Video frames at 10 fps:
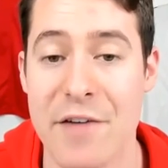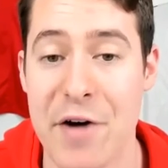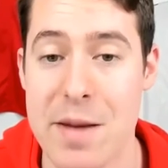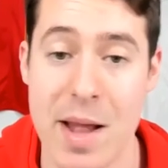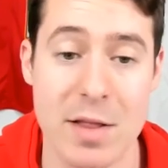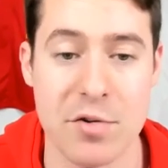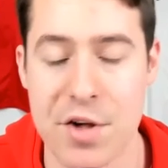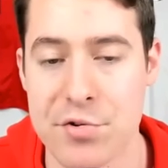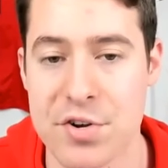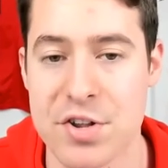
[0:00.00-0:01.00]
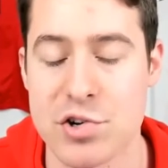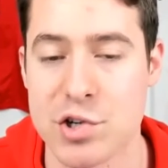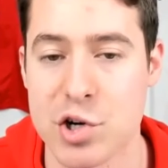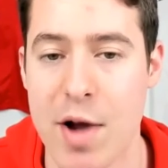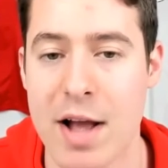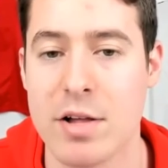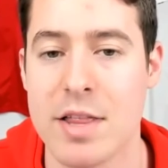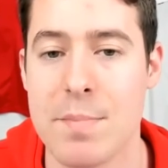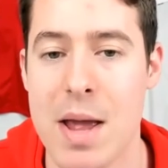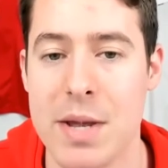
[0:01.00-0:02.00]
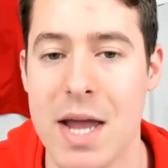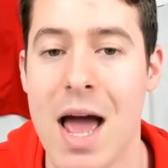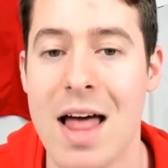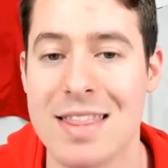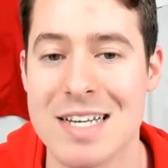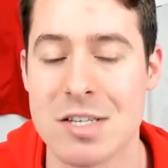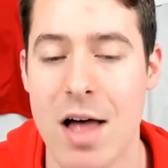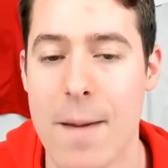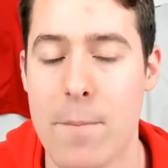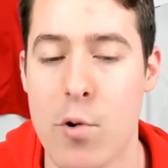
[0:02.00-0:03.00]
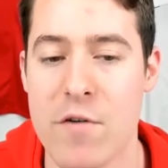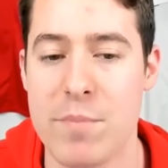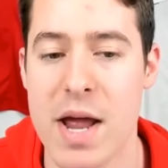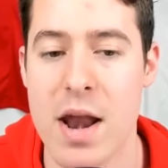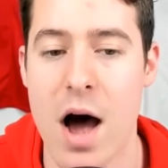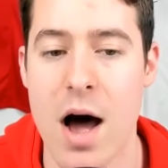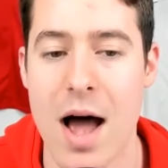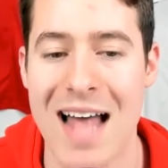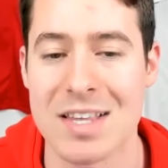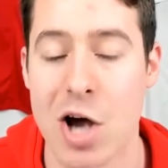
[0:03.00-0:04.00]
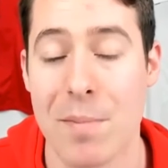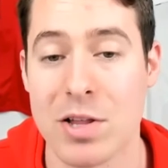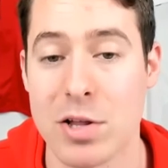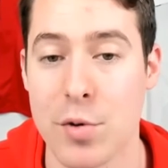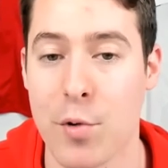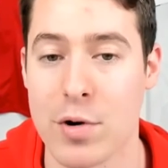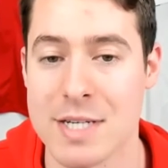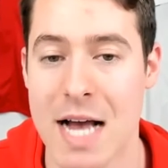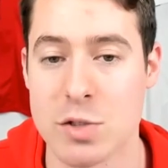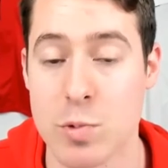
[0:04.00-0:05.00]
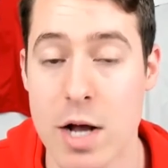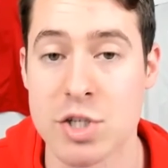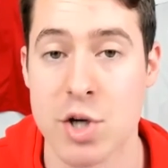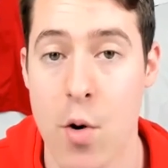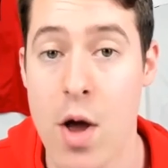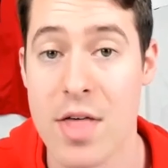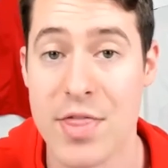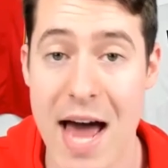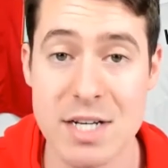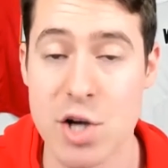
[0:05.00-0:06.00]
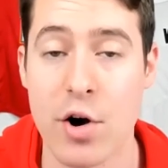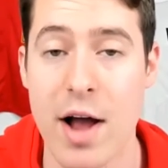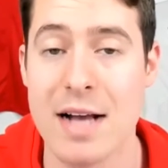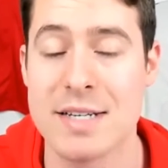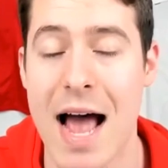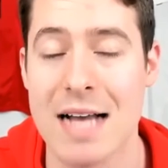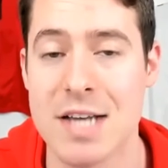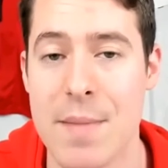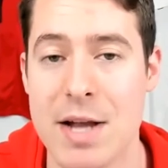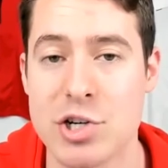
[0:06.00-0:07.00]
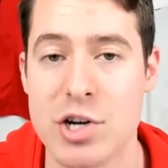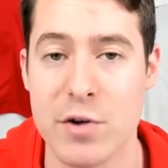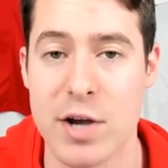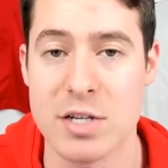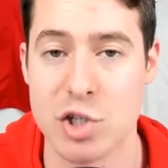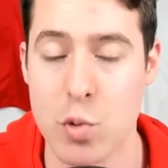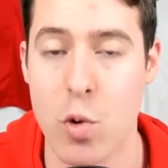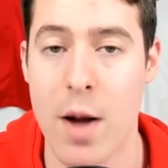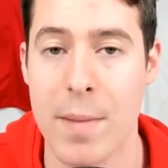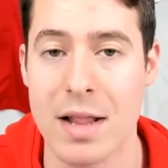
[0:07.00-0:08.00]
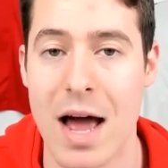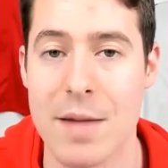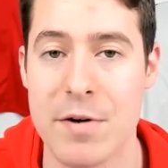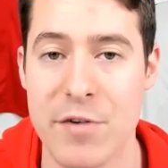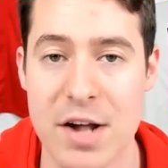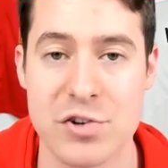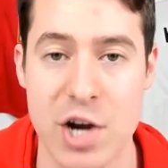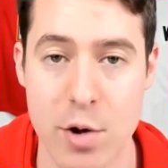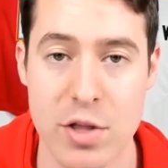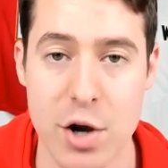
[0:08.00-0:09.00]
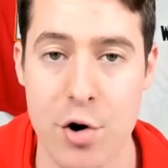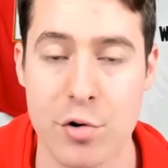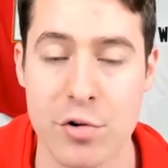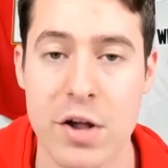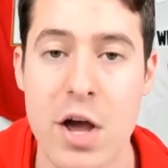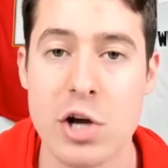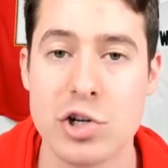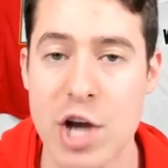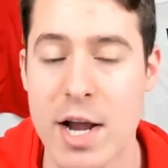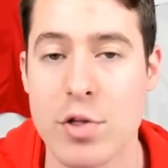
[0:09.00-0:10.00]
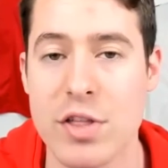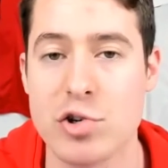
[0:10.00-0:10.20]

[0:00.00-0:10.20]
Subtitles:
if I had made those other decisions correctly, then maybe this lineup would have been at the top of the leaderboards as well. So that is all, guys. As I mentioned, if you guys do want my lineup advice, check out the articles. Check out the